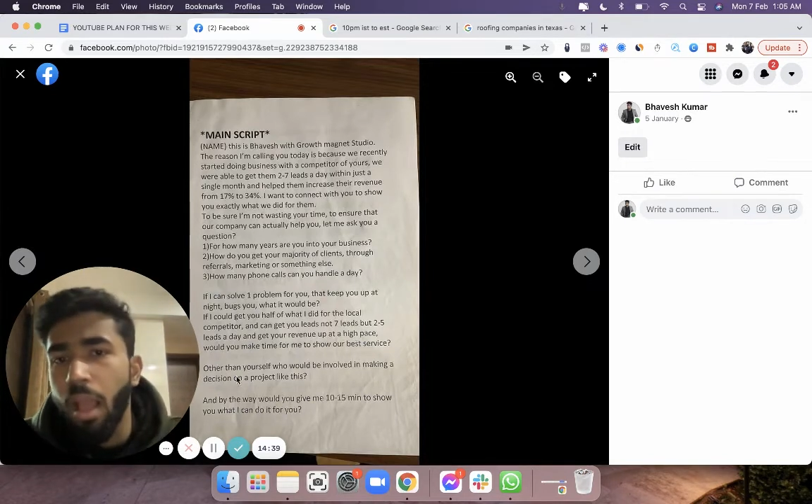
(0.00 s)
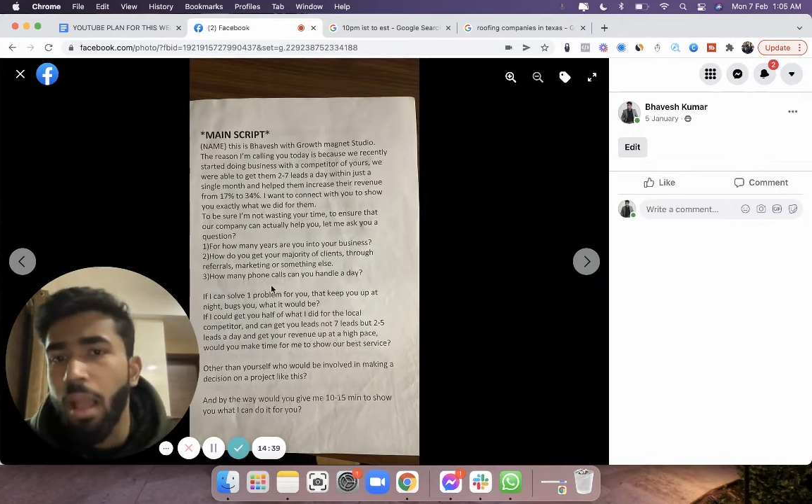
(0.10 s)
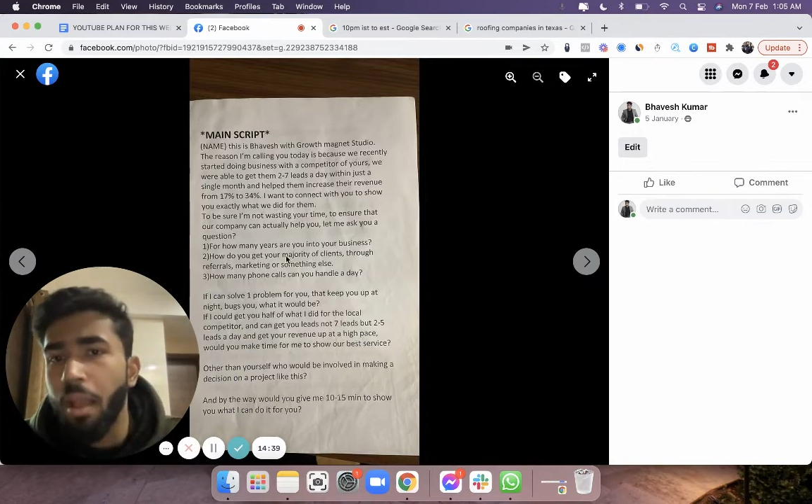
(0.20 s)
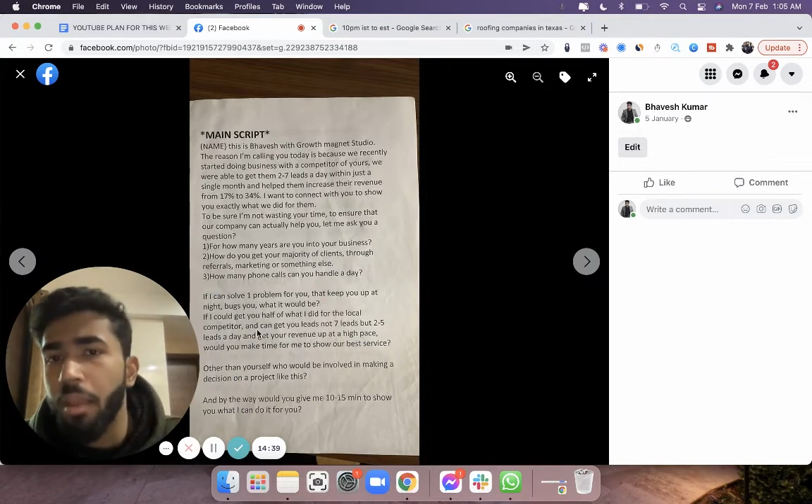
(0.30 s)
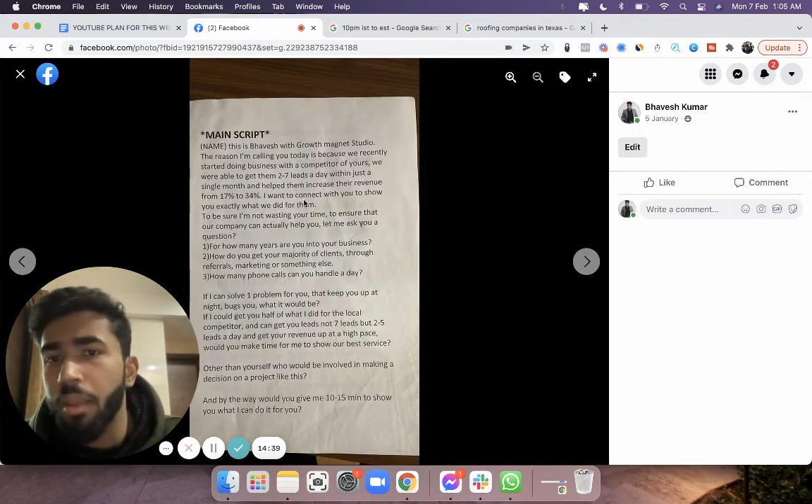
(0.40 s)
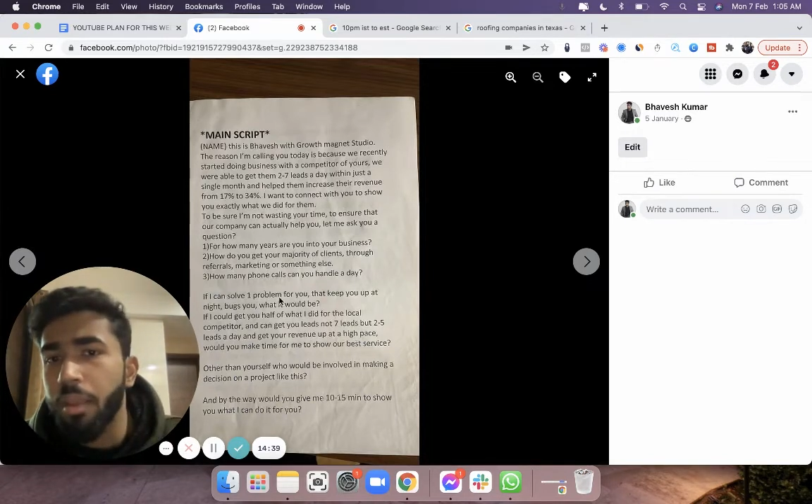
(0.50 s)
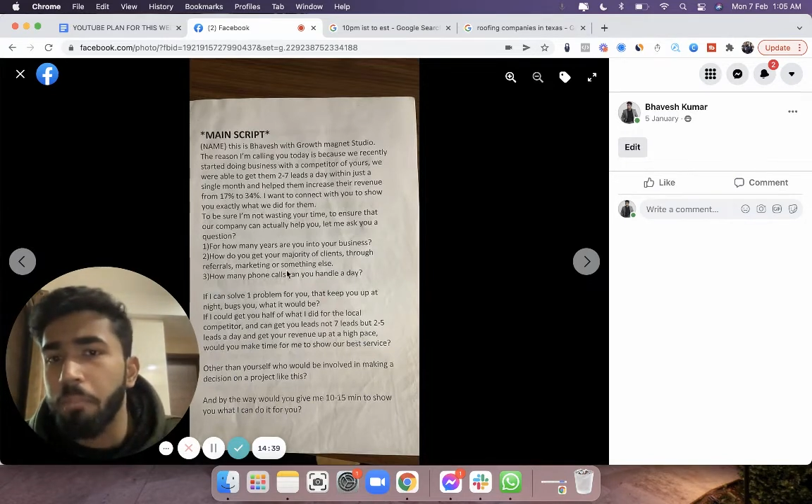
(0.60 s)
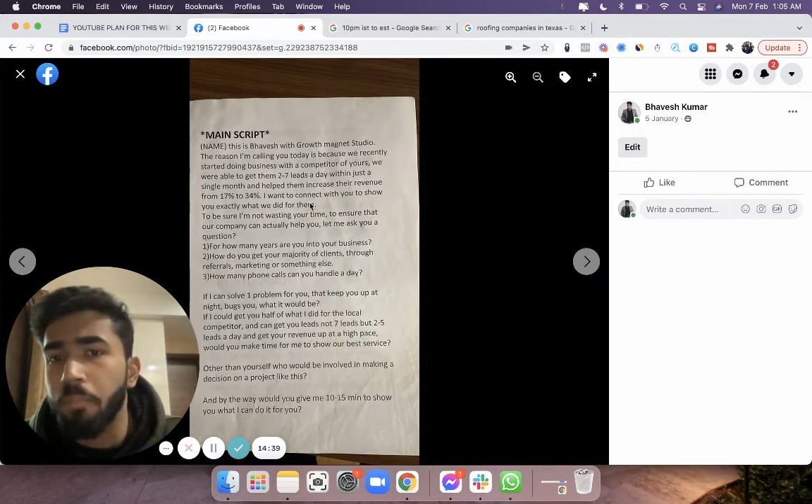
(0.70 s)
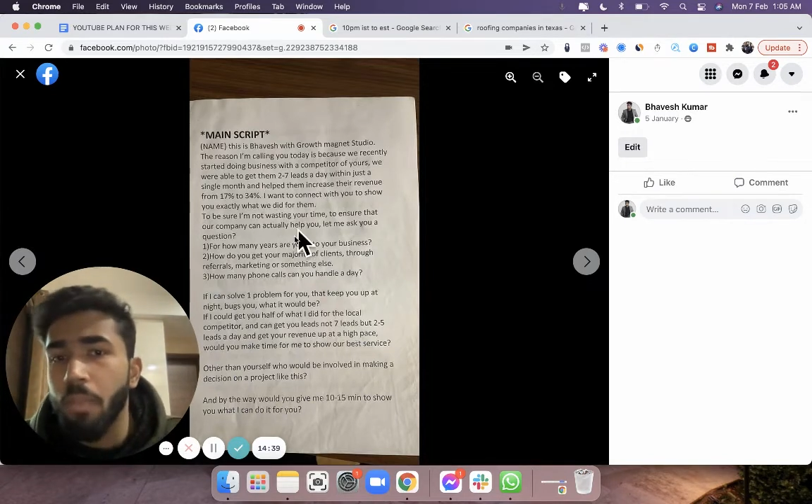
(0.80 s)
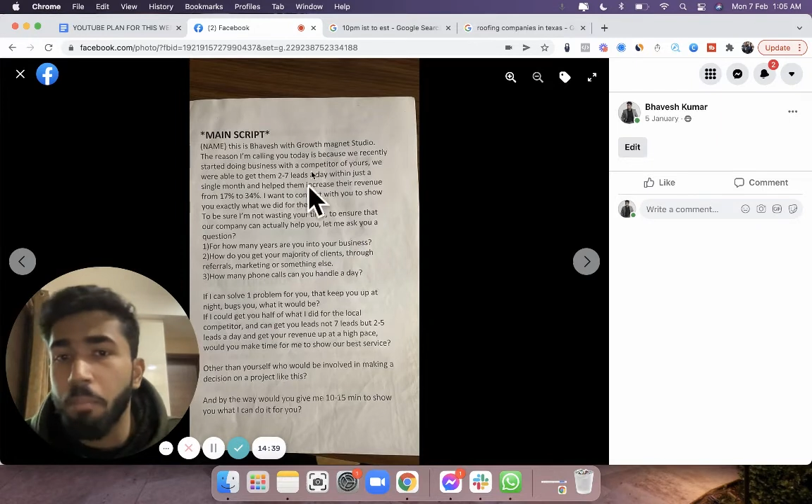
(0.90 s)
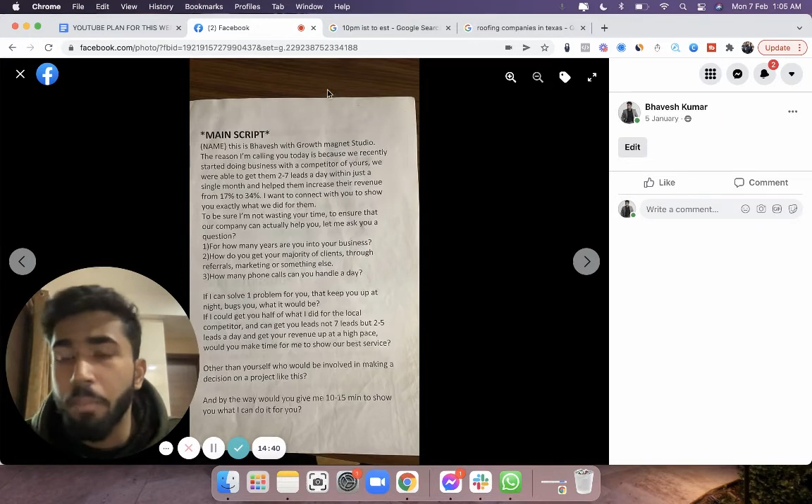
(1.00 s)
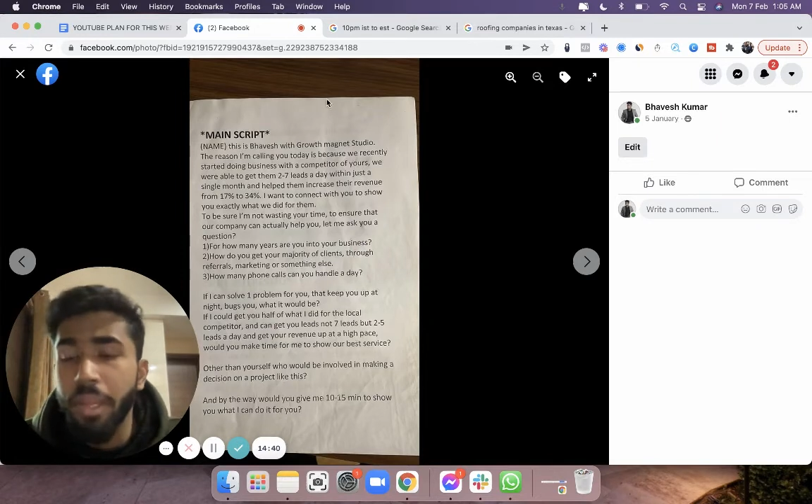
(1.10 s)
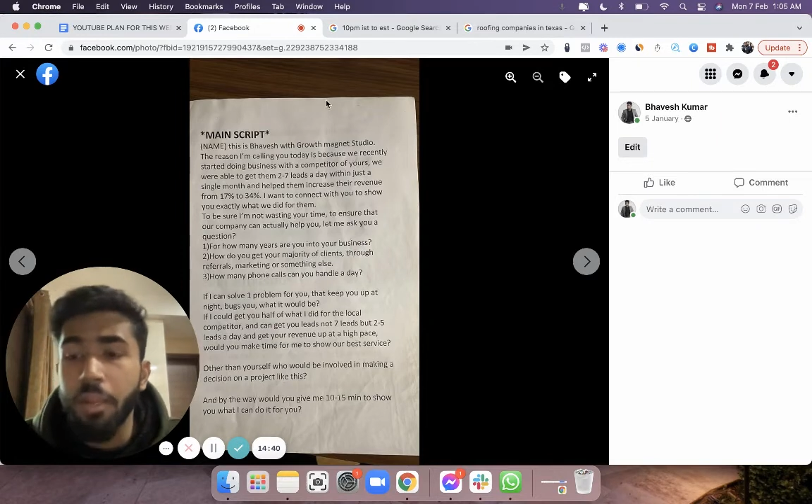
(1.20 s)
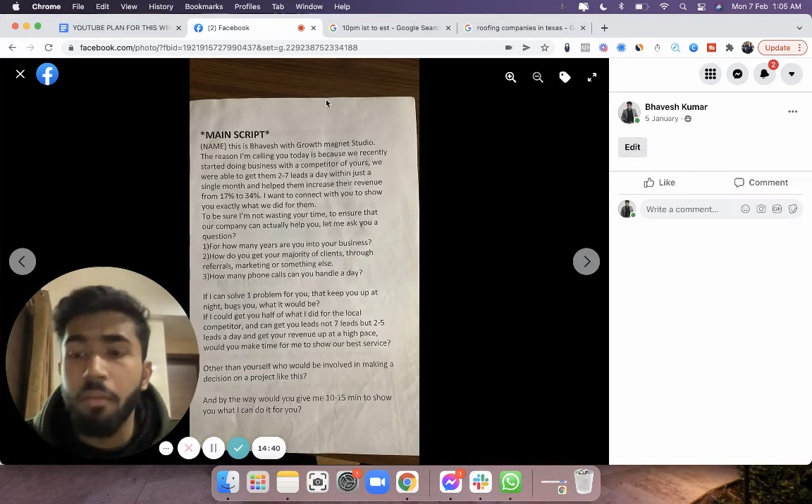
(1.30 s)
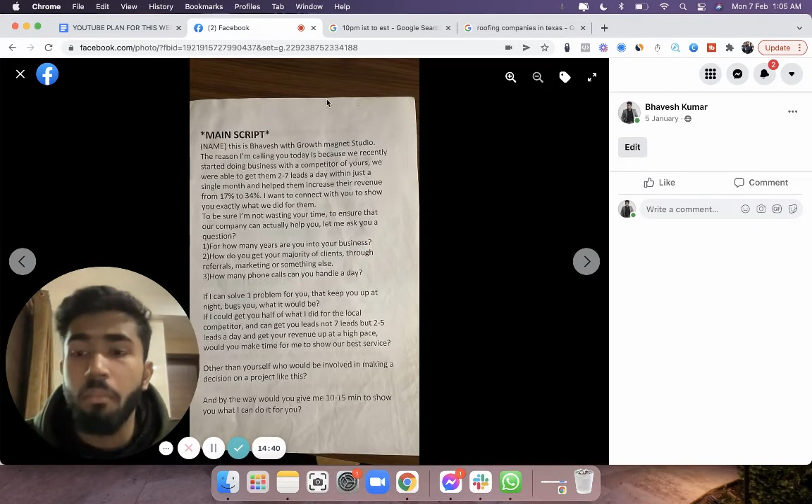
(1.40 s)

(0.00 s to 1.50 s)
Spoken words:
I made